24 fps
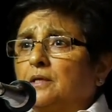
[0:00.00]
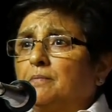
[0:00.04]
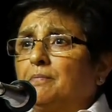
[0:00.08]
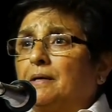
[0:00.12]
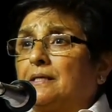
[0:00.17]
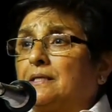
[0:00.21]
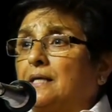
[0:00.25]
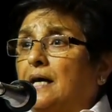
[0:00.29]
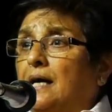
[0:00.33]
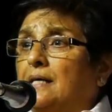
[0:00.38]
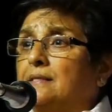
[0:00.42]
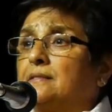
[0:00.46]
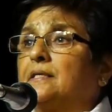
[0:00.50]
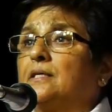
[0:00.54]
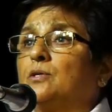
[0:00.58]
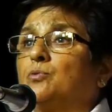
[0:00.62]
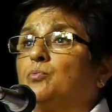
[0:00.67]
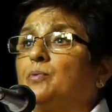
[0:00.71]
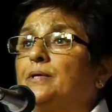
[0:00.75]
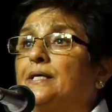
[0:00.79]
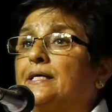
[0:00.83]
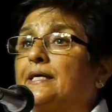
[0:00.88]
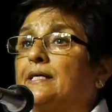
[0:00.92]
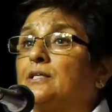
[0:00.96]
but I
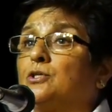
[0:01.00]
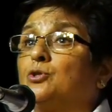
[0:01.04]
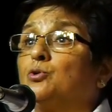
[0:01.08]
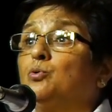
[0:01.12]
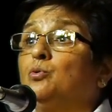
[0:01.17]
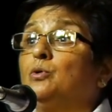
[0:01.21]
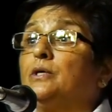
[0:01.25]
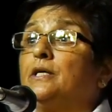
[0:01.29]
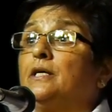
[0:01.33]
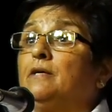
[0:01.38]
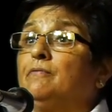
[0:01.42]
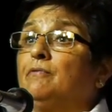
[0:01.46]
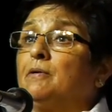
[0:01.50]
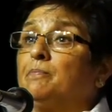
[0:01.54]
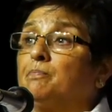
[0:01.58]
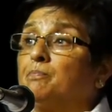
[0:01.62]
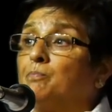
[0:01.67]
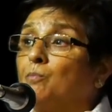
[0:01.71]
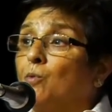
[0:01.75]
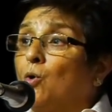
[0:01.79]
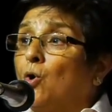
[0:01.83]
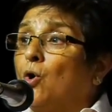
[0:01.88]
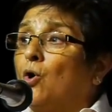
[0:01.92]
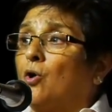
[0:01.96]
think we can do
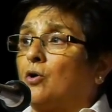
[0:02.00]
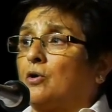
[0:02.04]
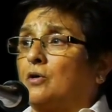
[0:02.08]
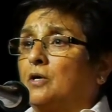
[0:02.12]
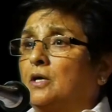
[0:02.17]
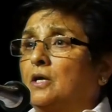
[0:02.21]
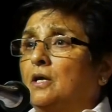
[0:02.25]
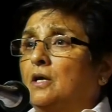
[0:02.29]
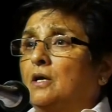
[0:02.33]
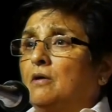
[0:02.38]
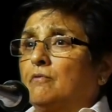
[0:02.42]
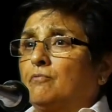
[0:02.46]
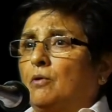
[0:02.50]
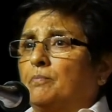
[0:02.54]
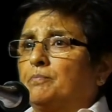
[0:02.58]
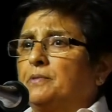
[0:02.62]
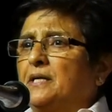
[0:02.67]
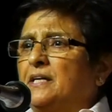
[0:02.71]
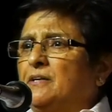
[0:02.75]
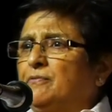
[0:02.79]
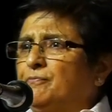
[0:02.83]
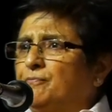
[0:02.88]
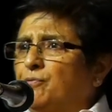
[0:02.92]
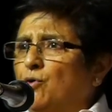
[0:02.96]
even more from
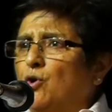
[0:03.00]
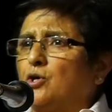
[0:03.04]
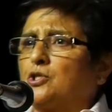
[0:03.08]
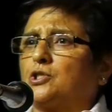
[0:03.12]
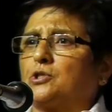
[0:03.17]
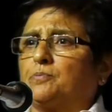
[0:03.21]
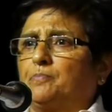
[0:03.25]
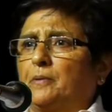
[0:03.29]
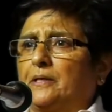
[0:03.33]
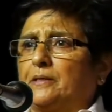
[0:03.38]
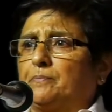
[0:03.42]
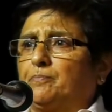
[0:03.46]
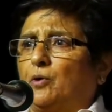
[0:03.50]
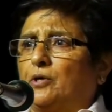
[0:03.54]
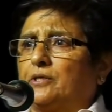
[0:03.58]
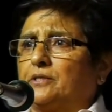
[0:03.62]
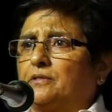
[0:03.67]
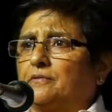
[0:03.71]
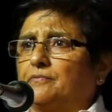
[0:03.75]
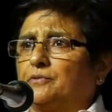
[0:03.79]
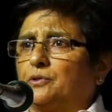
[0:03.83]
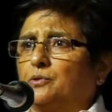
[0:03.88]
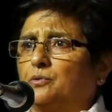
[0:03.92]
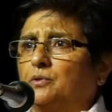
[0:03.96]
the enforcement
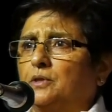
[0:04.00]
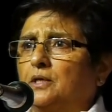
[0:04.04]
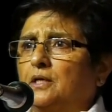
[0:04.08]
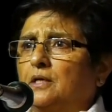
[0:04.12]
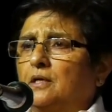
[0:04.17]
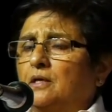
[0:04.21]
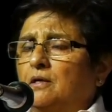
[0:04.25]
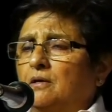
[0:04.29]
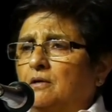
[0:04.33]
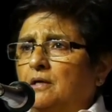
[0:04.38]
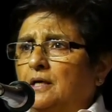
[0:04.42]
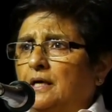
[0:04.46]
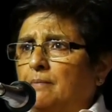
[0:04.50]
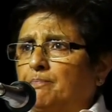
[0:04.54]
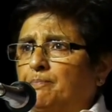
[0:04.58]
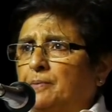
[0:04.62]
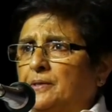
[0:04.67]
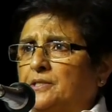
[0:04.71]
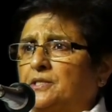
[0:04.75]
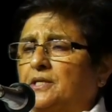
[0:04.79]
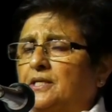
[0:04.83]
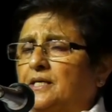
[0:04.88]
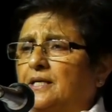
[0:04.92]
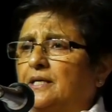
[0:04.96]
point of view,
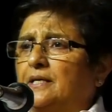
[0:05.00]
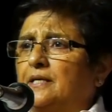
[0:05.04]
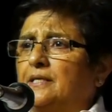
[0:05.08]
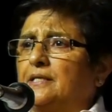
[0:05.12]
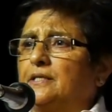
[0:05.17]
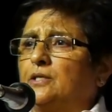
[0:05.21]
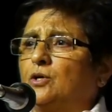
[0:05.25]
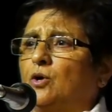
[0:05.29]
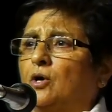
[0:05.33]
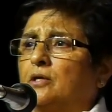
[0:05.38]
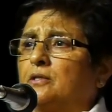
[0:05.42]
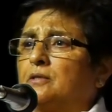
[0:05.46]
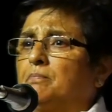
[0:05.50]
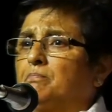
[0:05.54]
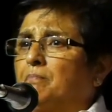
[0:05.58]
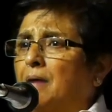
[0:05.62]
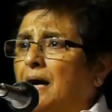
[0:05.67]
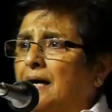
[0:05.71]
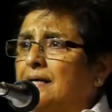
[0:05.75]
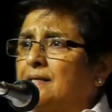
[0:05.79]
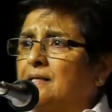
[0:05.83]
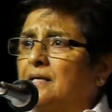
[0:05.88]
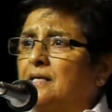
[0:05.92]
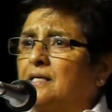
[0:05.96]
particularly on the
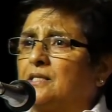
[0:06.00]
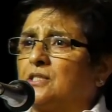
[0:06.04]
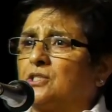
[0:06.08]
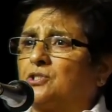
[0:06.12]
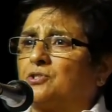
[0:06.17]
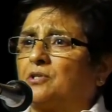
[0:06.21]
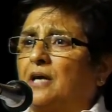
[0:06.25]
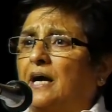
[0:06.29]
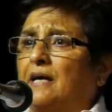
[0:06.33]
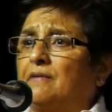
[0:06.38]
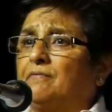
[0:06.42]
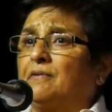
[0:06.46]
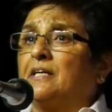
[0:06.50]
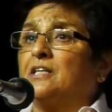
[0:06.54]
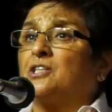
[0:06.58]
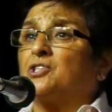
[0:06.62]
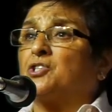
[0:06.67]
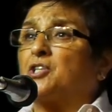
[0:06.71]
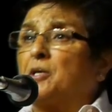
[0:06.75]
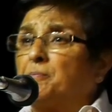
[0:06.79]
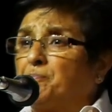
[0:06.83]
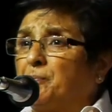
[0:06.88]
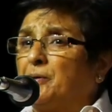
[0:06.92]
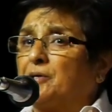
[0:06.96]
minors driving,
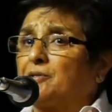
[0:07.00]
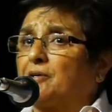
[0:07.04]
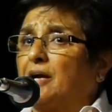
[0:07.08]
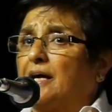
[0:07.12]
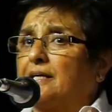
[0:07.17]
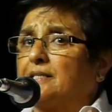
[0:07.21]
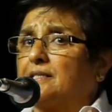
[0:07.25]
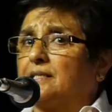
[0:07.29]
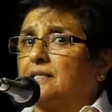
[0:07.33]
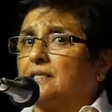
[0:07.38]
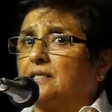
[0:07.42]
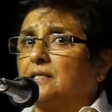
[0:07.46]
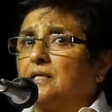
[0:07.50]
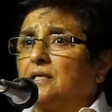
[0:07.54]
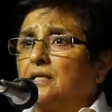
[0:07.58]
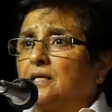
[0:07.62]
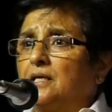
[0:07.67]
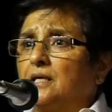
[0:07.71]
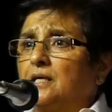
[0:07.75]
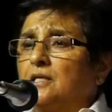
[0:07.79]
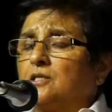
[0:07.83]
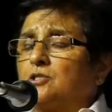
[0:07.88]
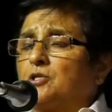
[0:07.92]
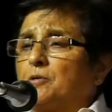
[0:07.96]
triple riding.
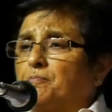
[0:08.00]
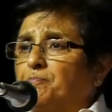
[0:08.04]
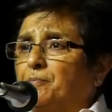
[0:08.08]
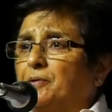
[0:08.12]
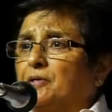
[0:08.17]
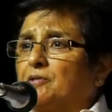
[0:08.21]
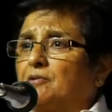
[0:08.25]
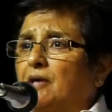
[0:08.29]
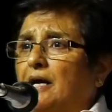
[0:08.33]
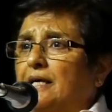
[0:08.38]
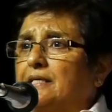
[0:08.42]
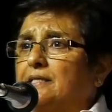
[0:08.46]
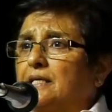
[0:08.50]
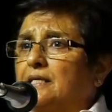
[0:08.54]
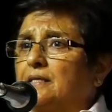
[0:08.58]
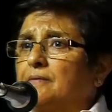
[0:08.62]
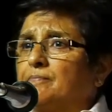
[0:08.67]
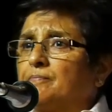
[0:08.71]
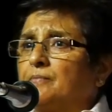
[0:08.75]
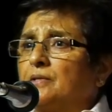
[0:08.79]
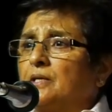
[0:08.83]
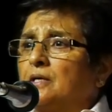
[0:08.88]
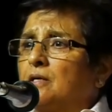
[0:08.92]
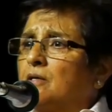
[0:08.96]

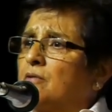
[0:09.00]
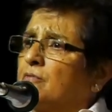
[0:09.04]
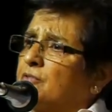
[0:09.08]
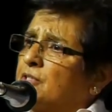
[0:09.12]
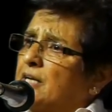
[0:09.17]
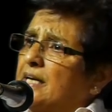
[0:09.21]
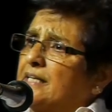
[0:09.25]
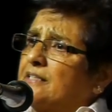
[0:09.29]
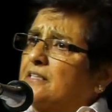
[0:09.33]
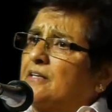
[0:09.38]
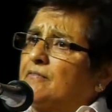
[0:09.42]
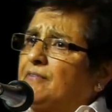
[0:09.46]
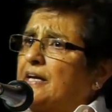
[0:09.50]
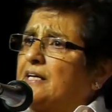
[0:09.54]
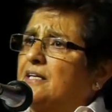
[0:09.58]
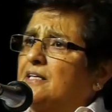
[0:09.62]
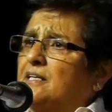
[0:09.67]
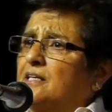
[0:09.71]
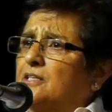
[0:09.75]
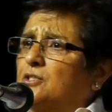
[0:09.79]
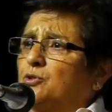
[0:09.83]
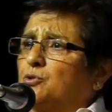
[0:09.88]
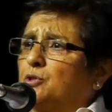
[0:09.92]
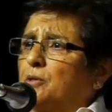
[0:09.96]
Take the
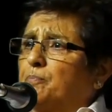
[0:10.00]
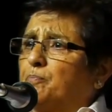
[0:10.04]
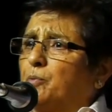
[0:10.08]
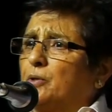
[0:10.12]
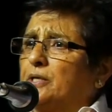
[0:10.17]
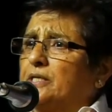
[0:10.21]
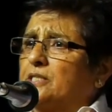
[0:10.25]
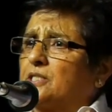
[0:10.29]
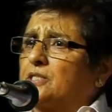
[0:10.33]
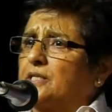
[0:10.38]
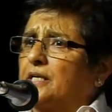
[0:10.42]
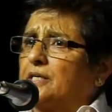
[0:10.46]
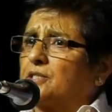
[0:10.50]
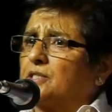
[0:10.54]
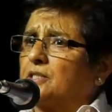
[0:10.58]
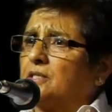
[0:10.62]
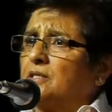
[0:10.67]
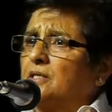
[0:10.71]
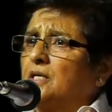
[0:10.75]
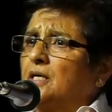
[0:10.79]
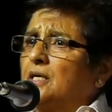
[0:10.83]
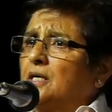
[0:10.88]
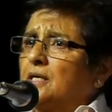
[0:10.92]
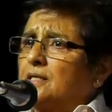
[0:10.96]
vehicle to the police
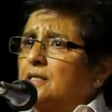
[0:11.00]
station,